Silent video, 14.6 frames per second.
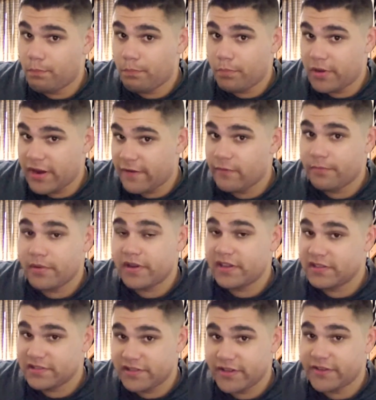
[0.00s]
but
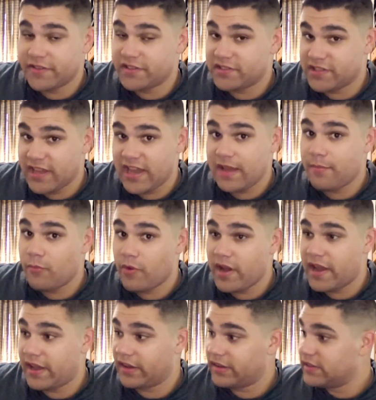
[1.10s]
everybody's there the same
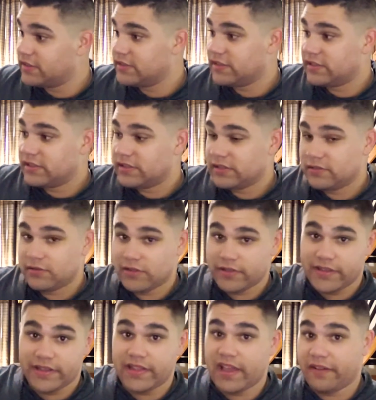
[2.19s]
way that
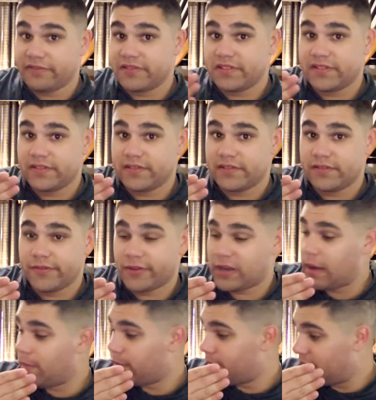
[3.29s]
they left.
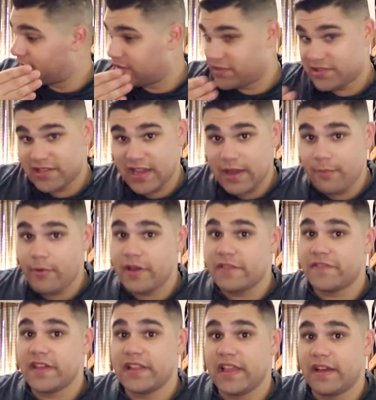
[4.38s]
Coming back the same way that
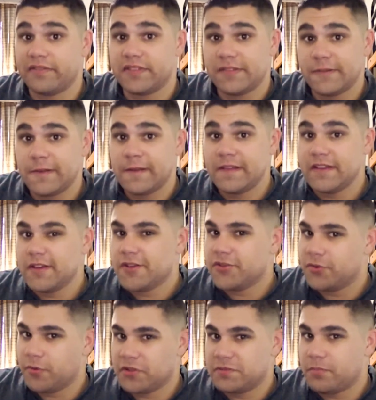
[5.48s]
they left.
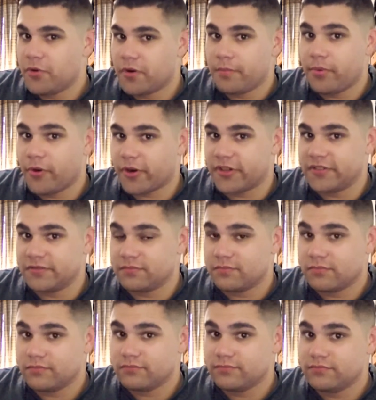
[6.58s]
So what's more important?
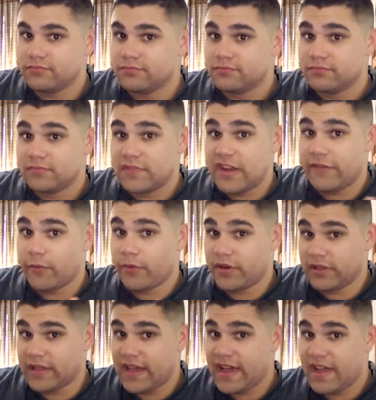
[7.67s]
Everyone
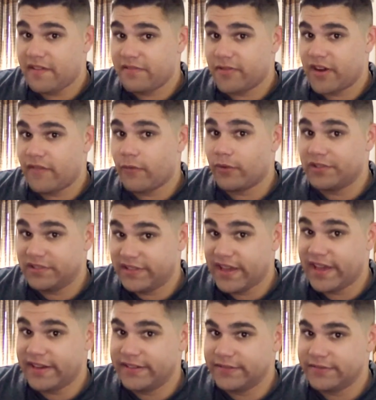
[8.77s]
alive, everyone
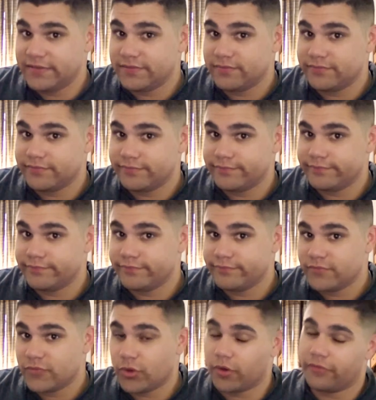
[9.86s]
dead.
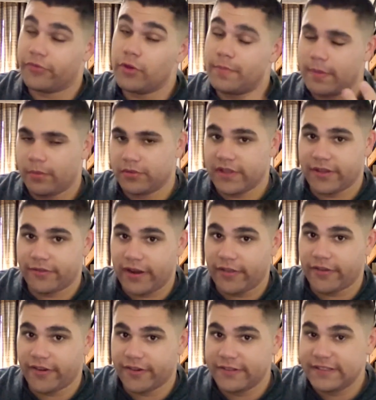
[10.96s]
Or a few people dead,
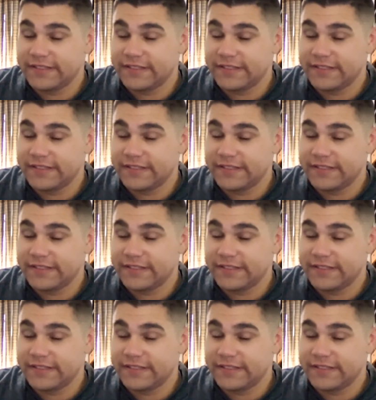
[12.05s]
rather.